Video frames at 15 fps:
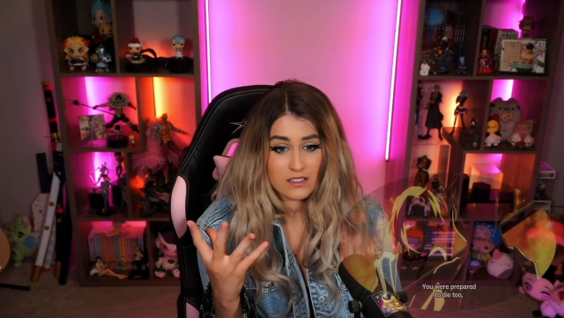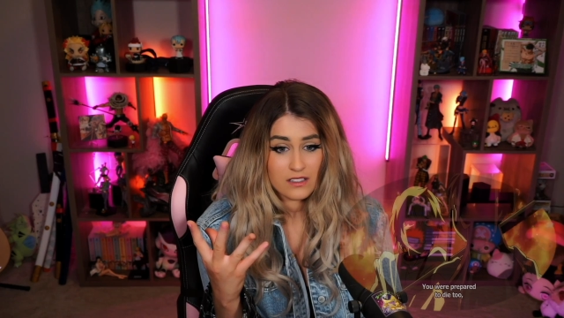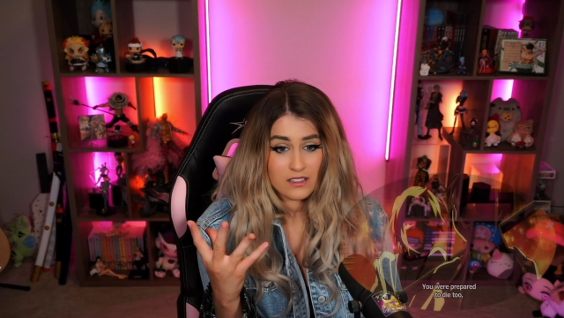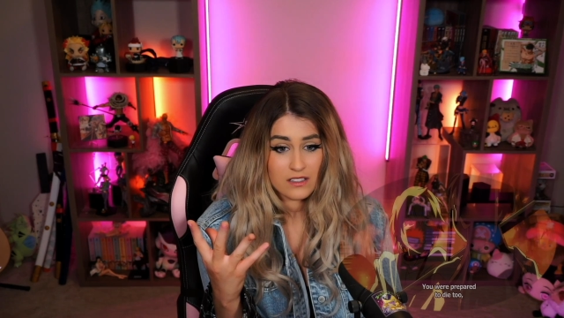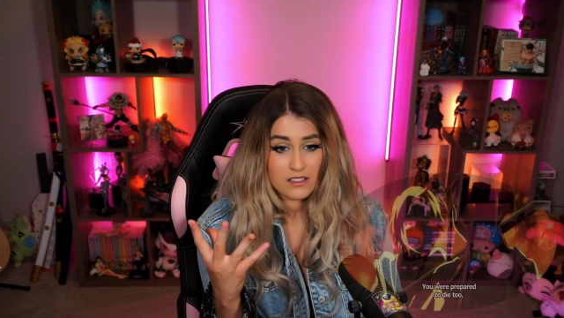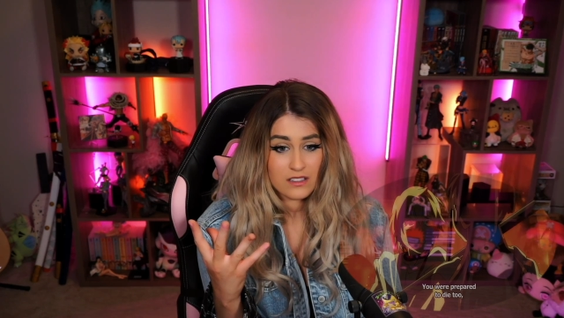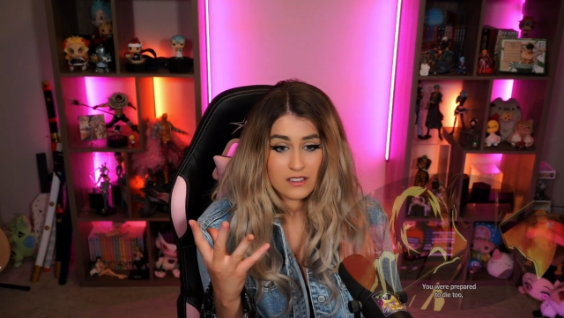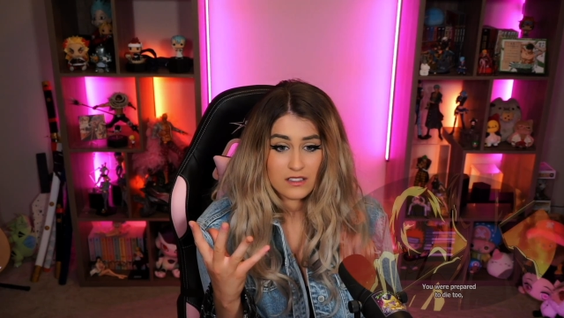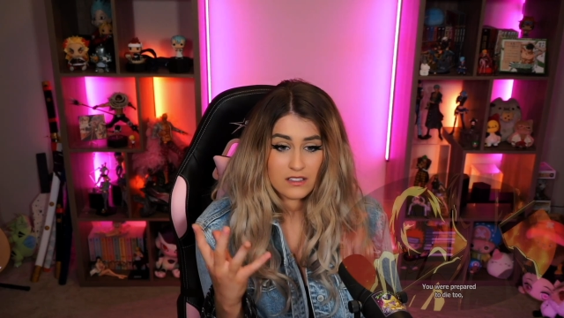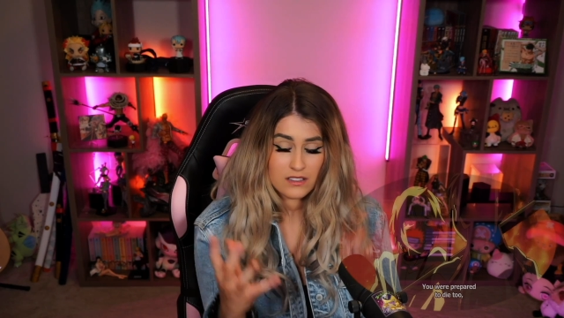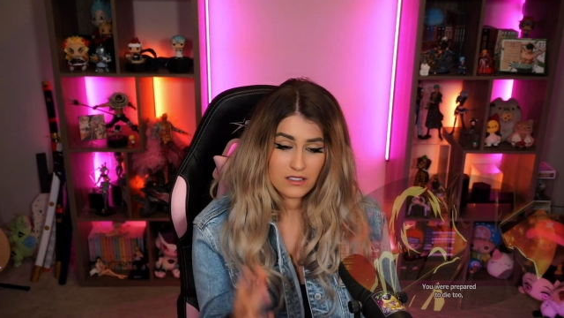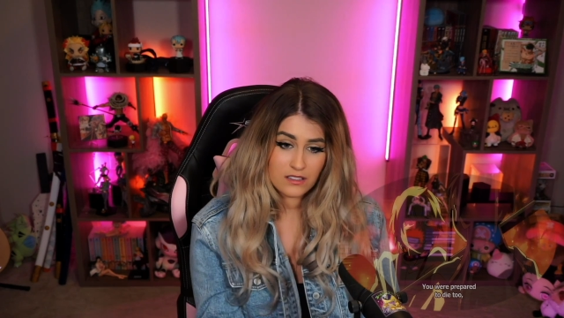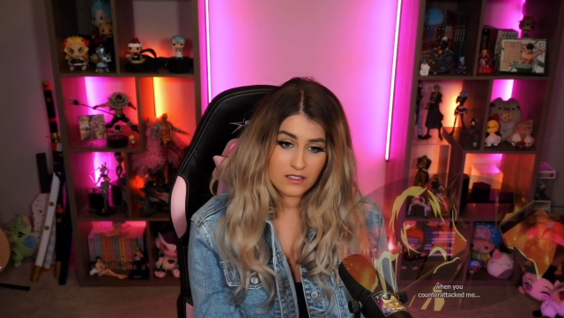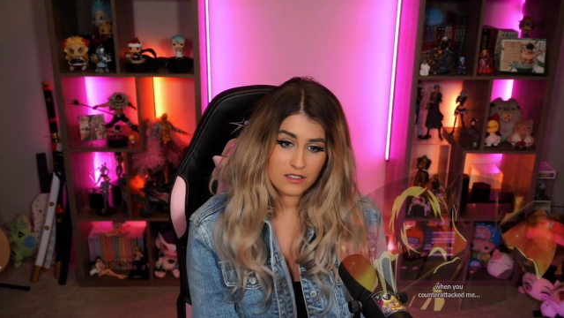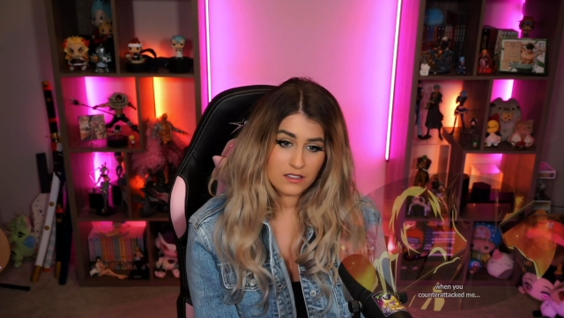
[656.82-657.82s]

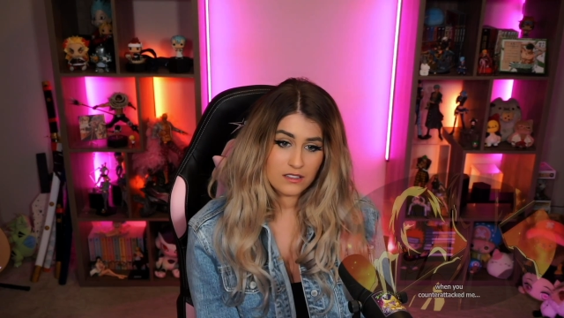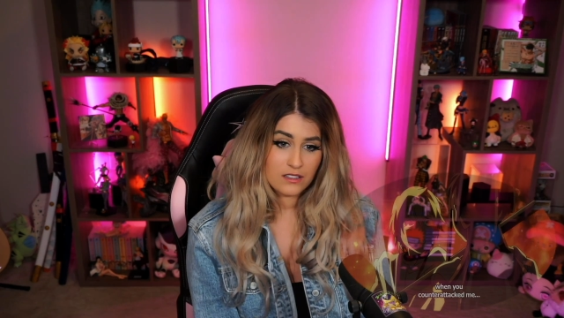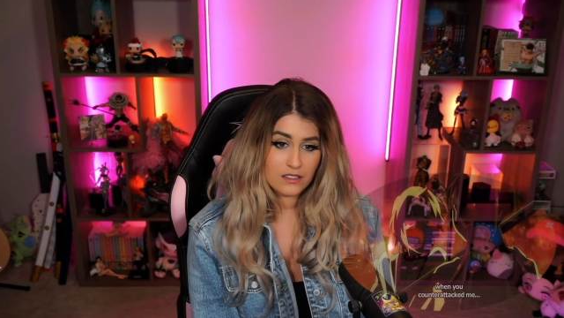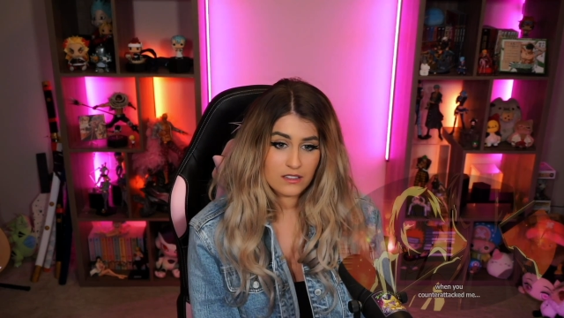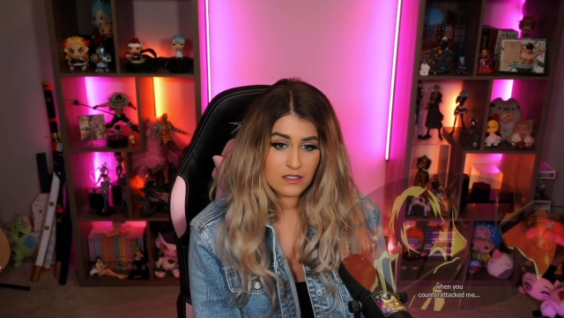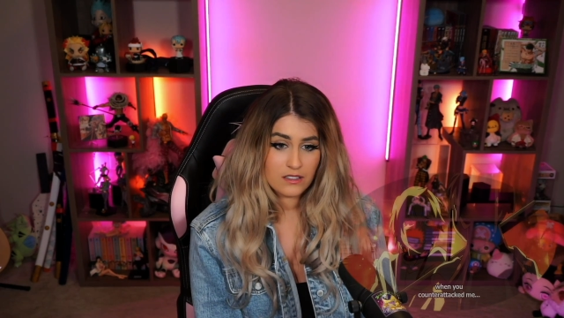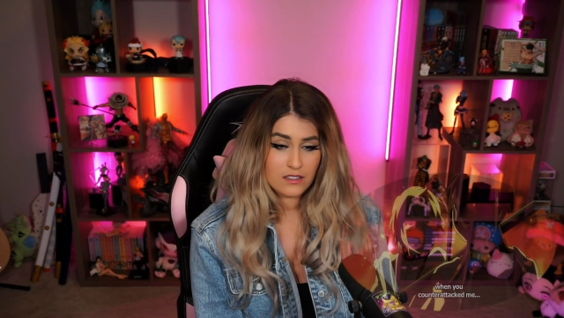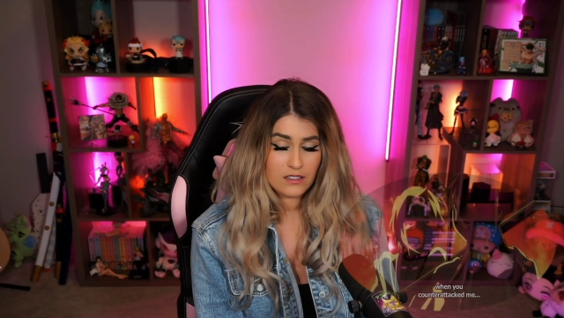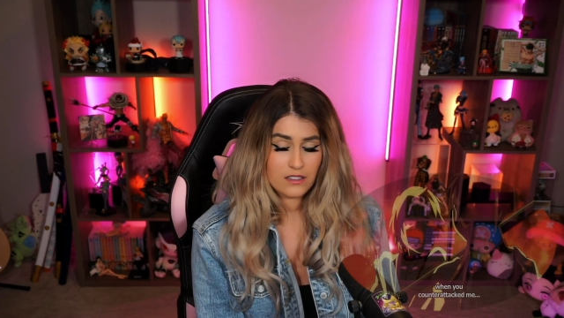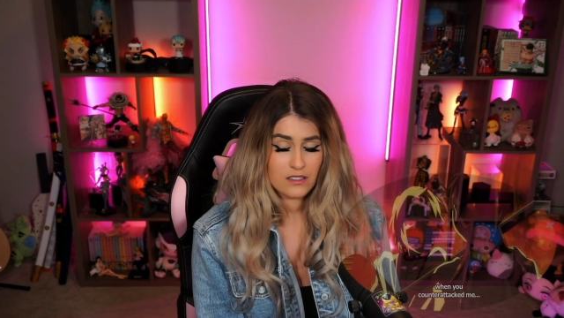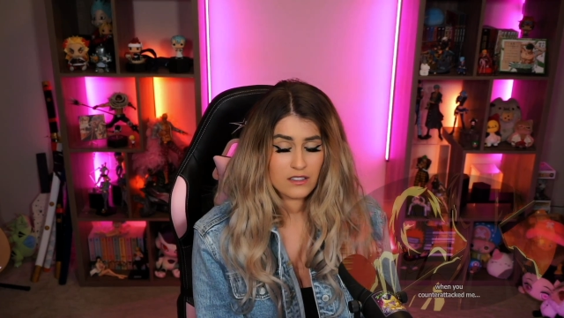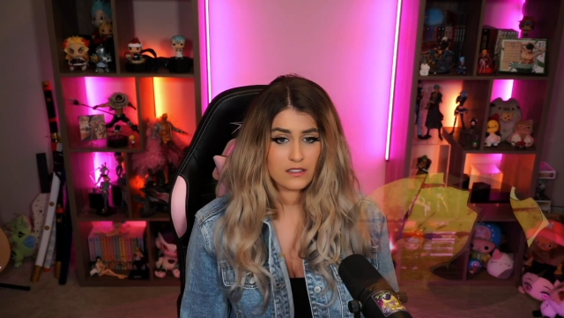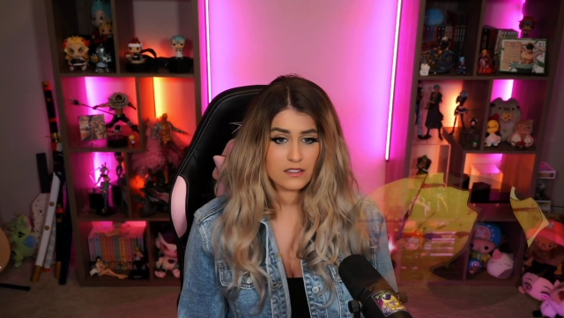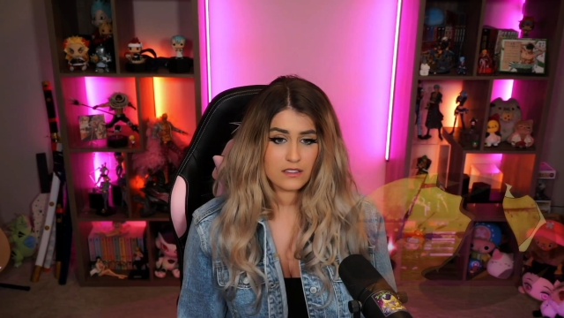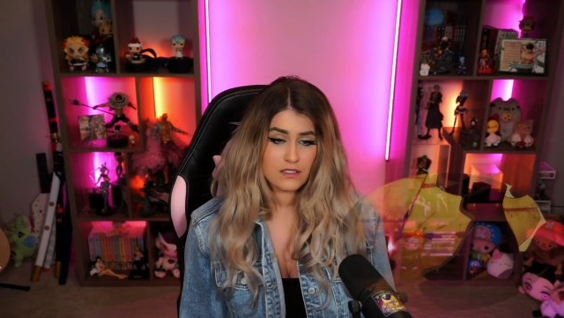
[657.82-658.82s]

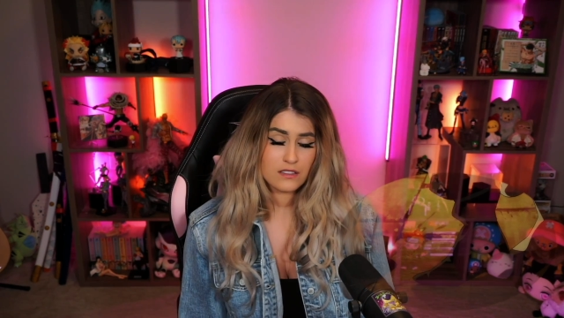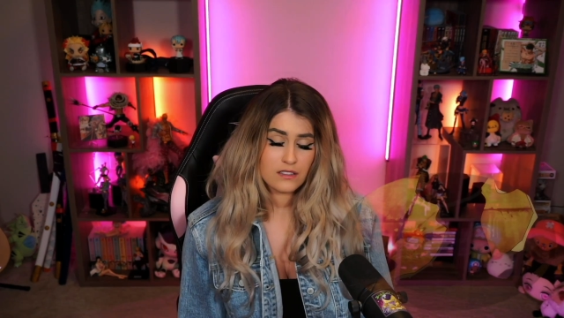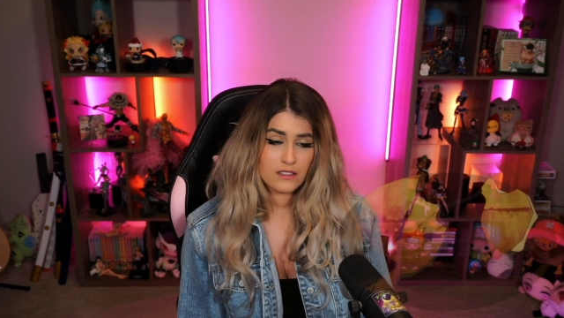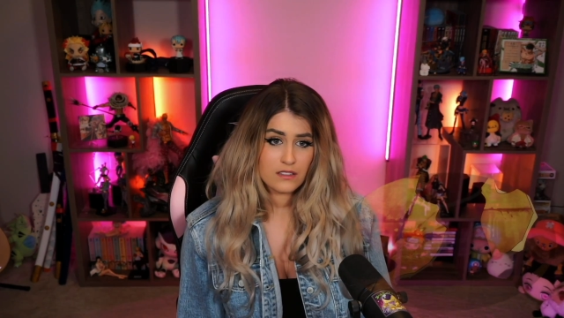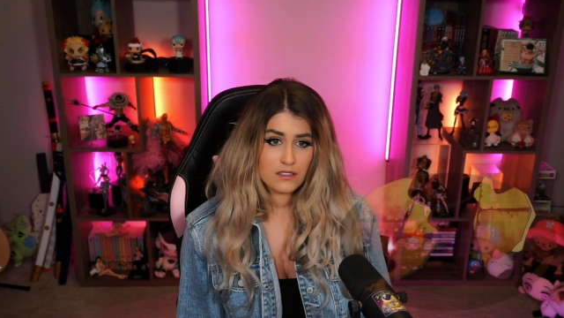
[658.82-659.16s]
Nobody speaks.